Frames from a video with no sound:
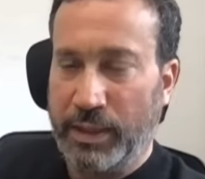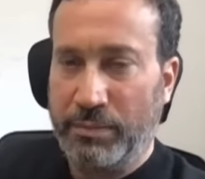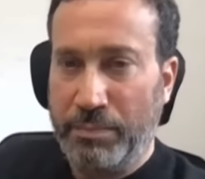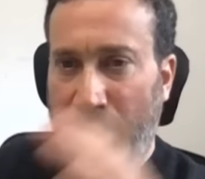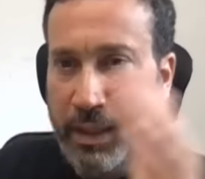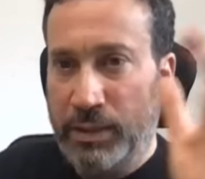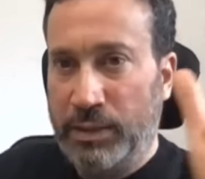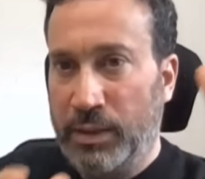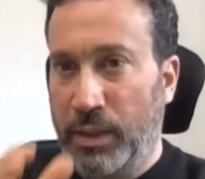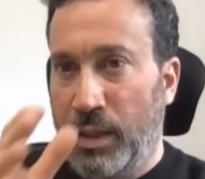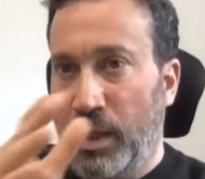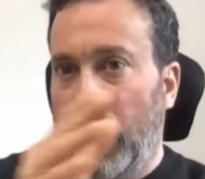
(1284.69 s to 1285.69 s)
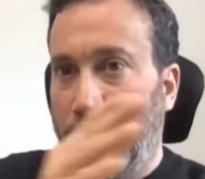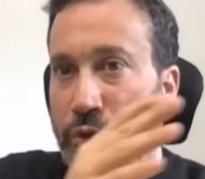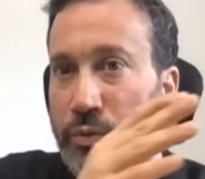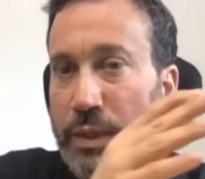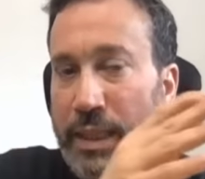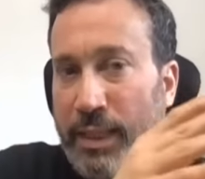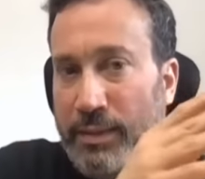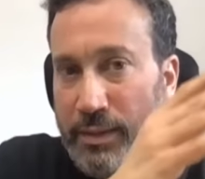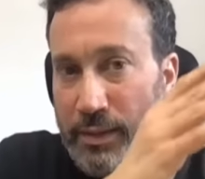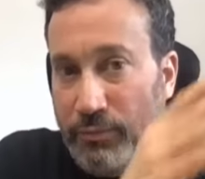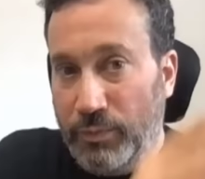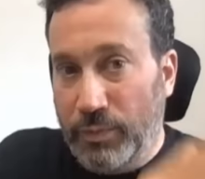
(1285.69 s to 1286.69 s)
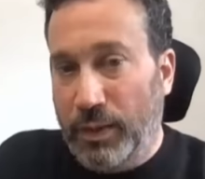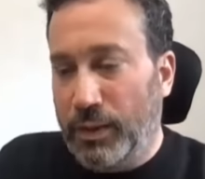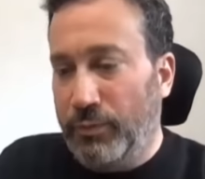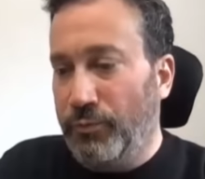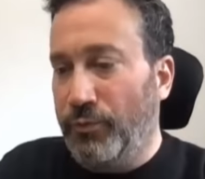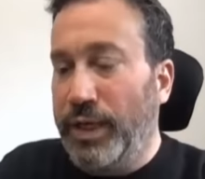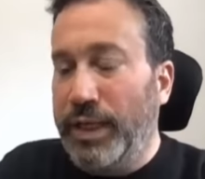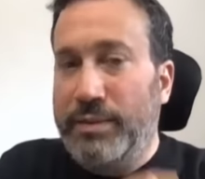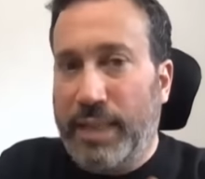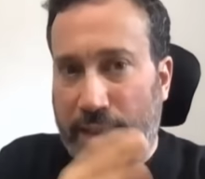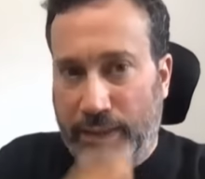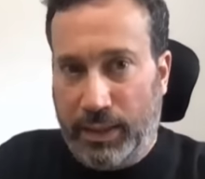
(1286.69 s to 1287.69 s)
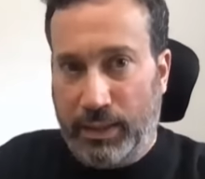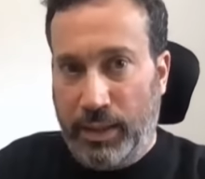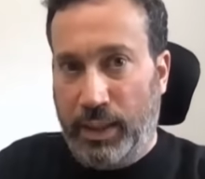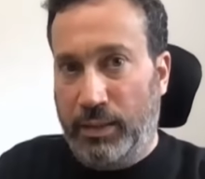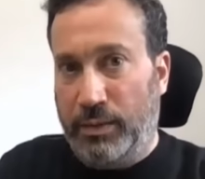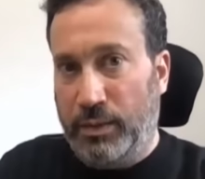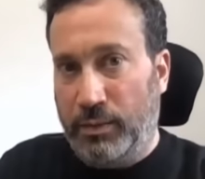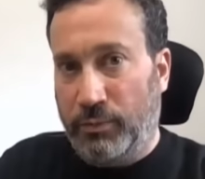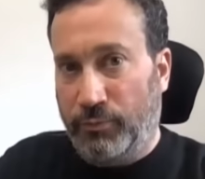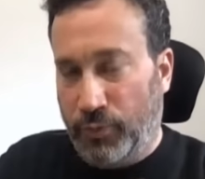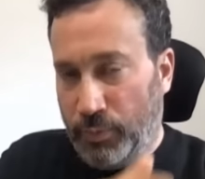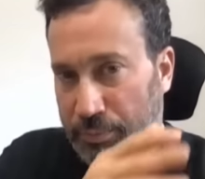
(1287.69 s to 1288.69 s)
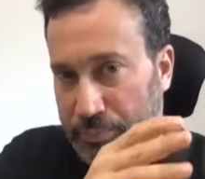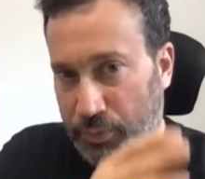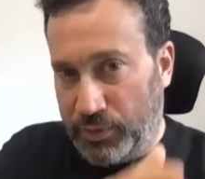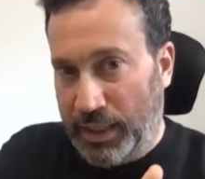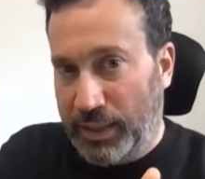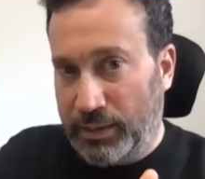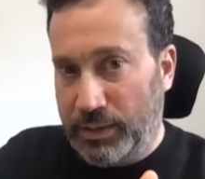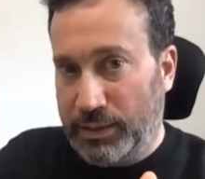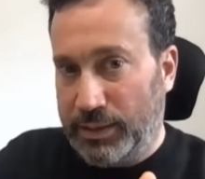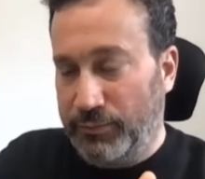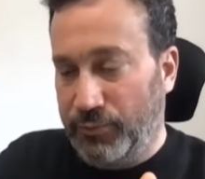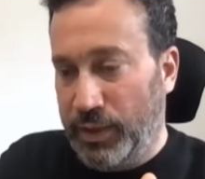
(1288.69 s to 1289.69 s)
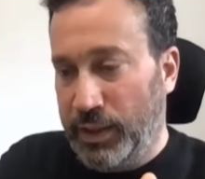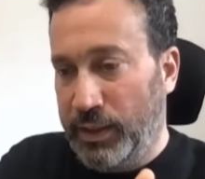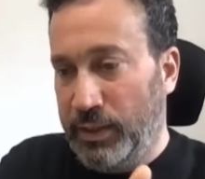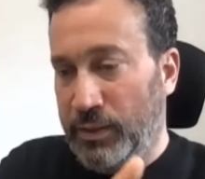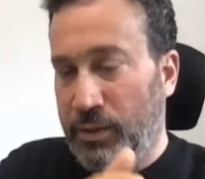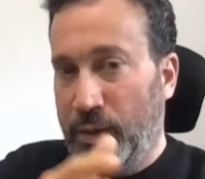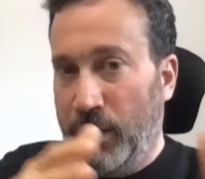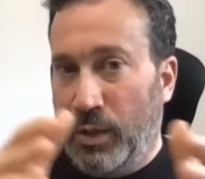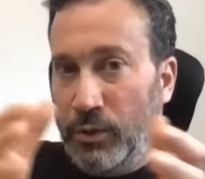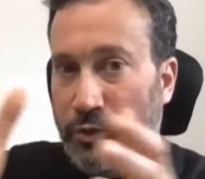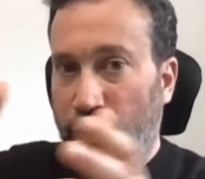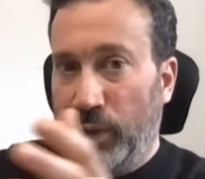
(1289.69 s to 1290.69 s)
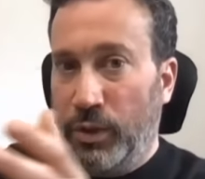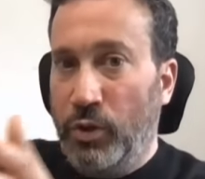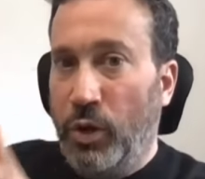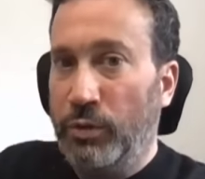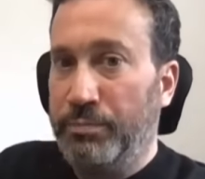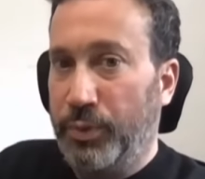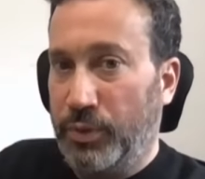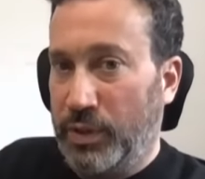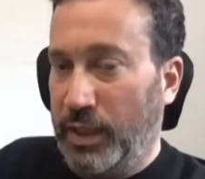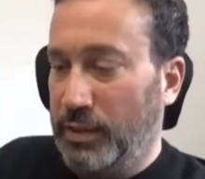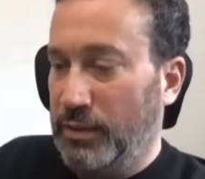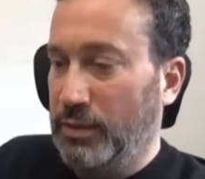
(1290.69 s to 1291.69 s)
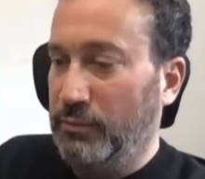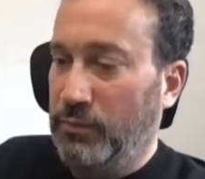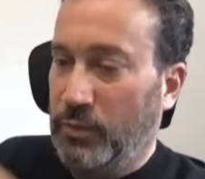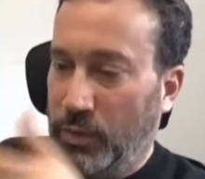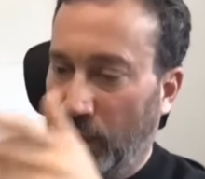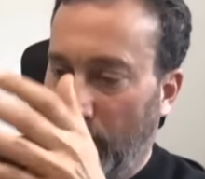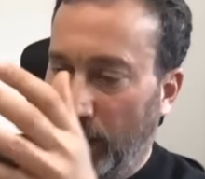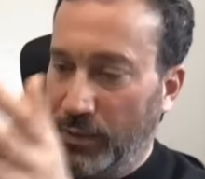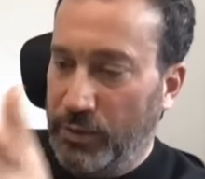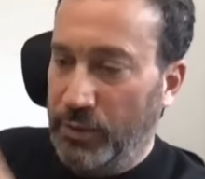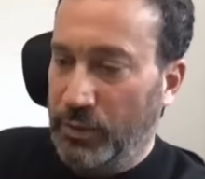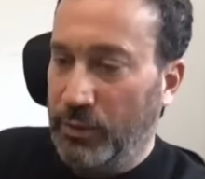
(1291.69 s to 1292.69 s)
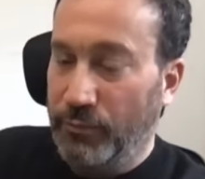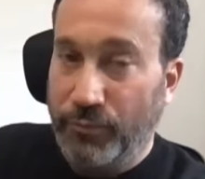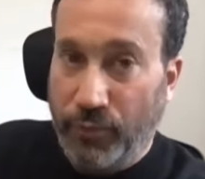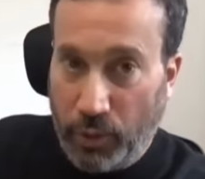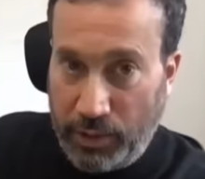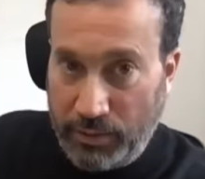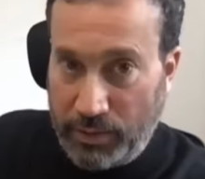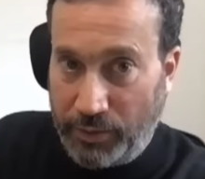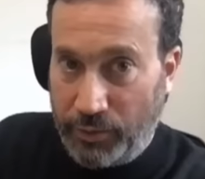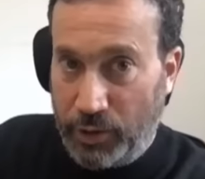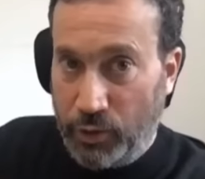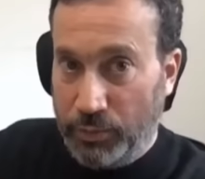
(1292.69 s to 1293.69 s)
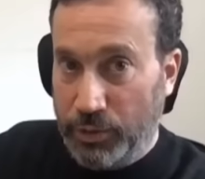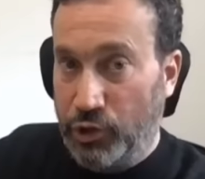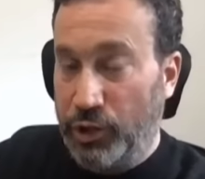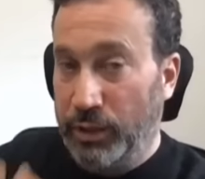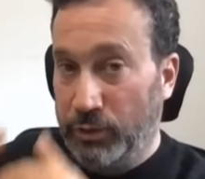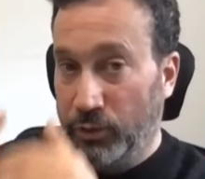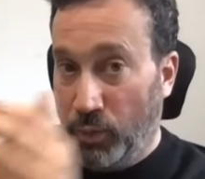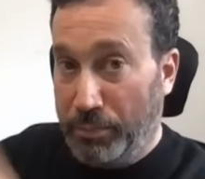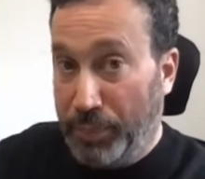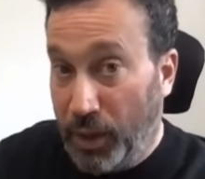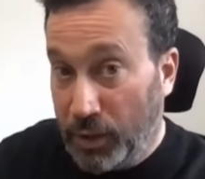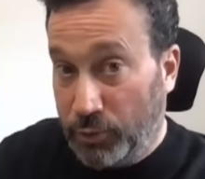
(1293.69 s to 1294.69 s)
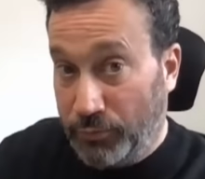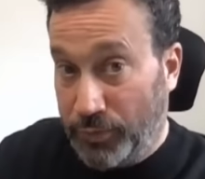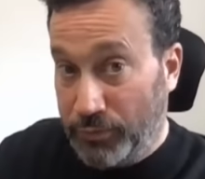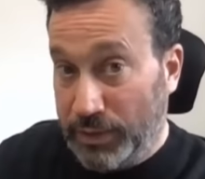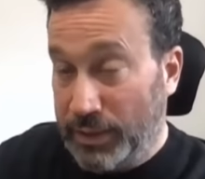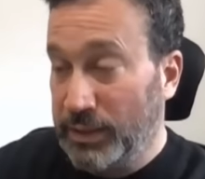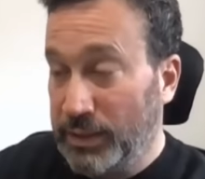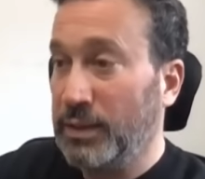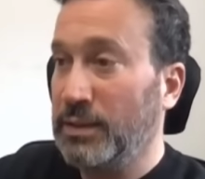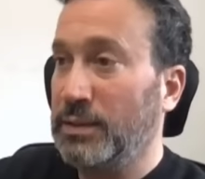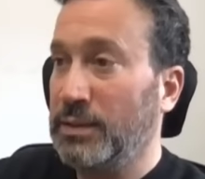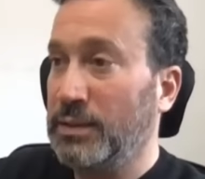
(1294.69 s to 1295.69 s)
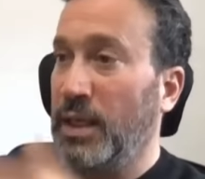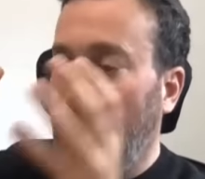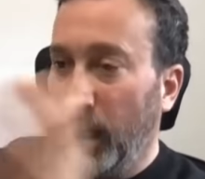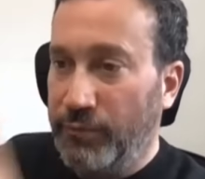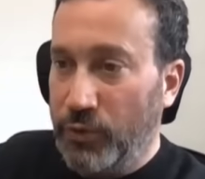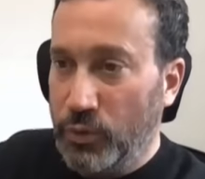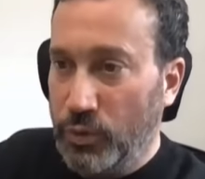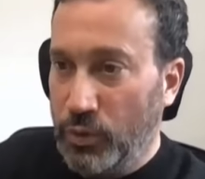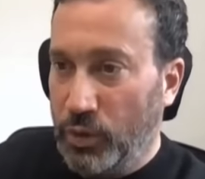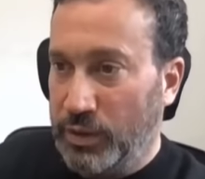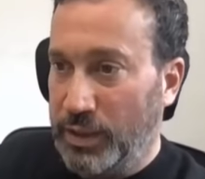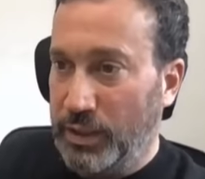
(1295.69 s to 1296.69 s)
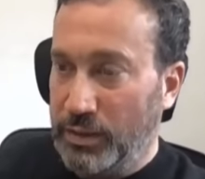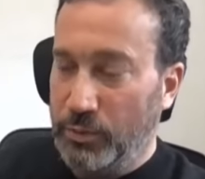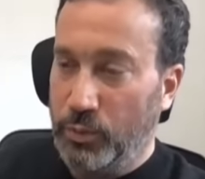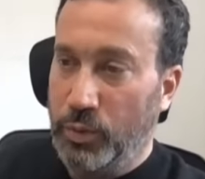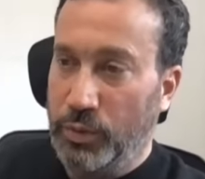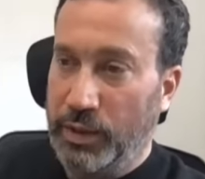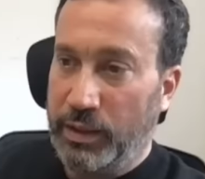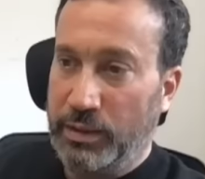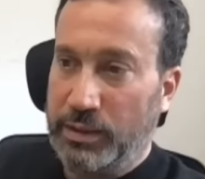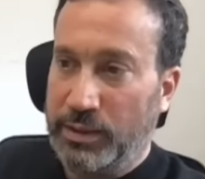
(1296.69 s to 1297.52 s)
That means you get redesignated from a protected civilian to a non protected, either voluntary human shield or part of a resistance if you do not heed the warning.